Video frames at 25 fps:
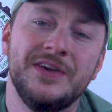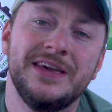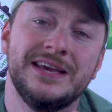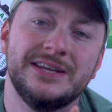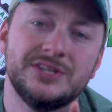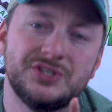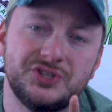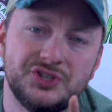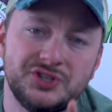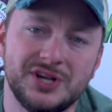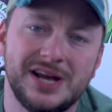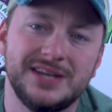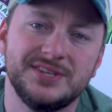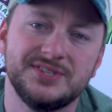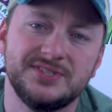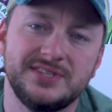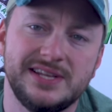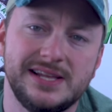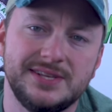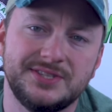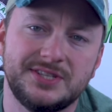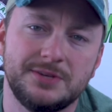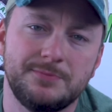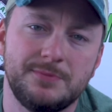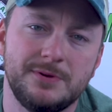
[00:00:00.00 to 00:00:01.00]
It just
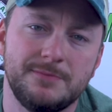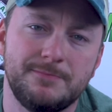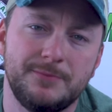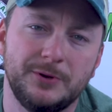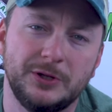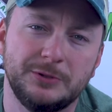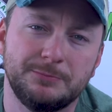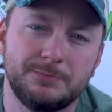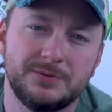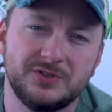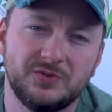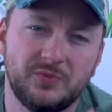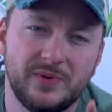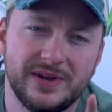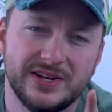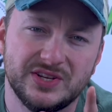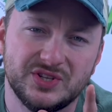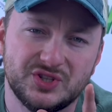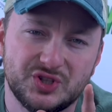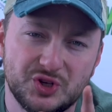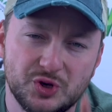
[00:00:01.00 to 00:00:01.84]
needs to be built between